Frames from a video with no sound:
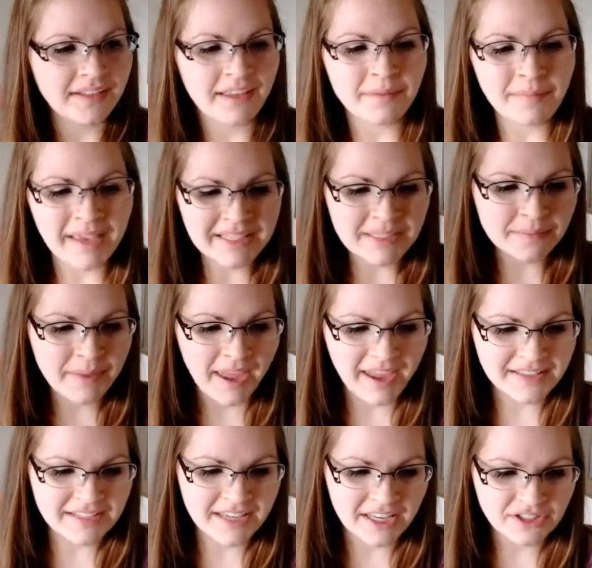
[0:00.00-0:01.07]
it makes them pay
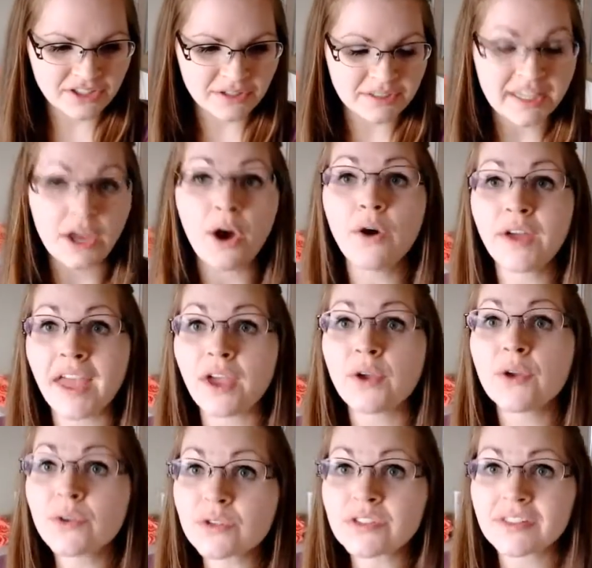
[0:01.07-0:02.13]
attention, say, okay,
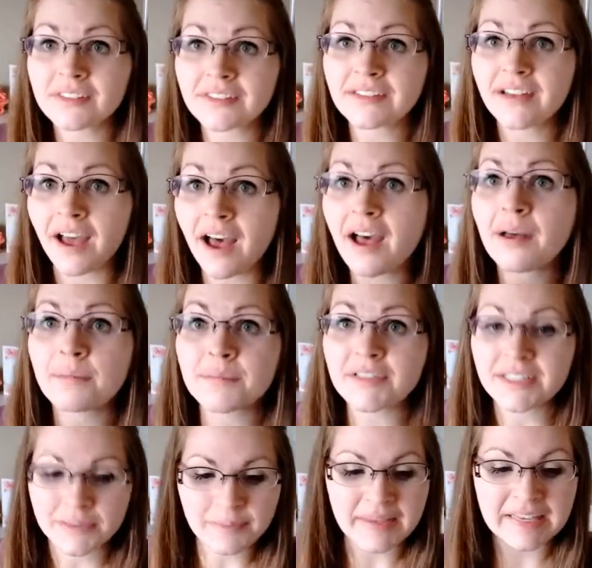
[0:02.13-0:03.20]
who's um,
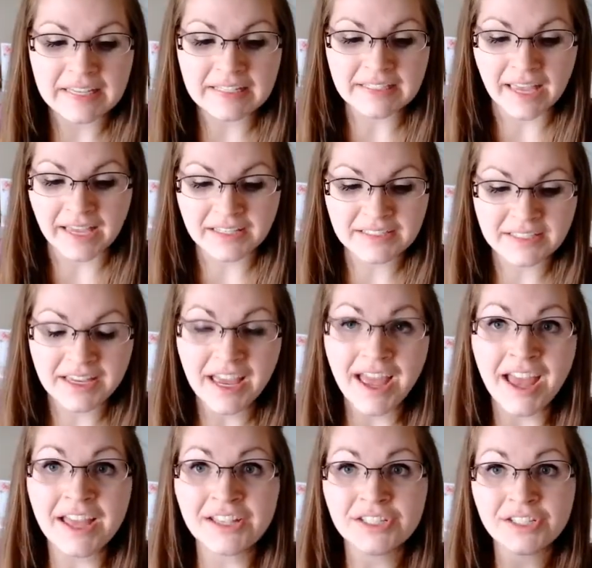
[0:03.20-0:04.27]
speaking next?
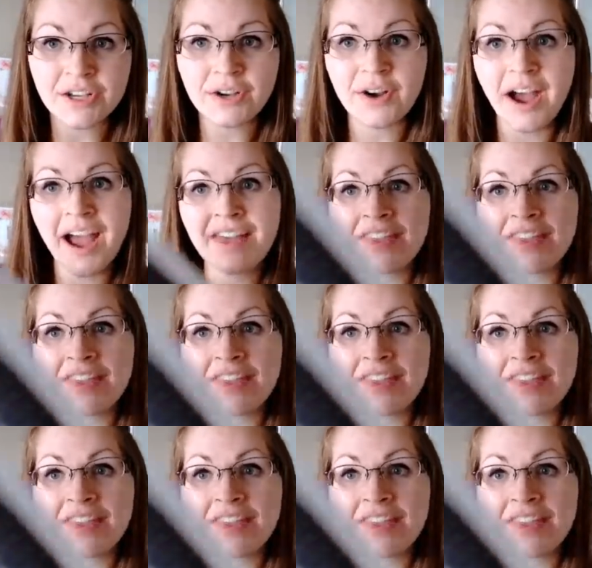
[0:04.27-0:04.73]
So I